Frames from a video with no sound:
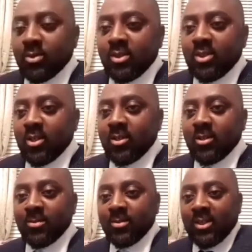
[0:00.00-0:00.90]
Mr.
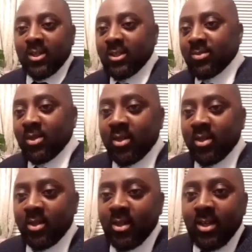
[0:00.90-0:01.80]
Gaspar.
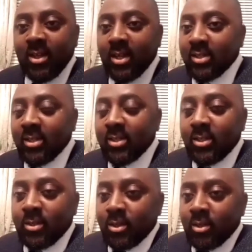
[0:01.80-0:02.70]
I think
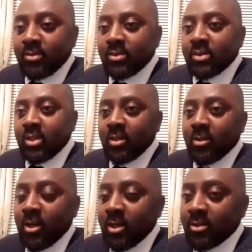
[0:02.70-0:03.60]
you've said it
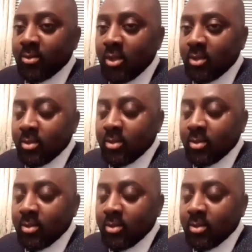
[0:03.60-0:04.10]
quite well.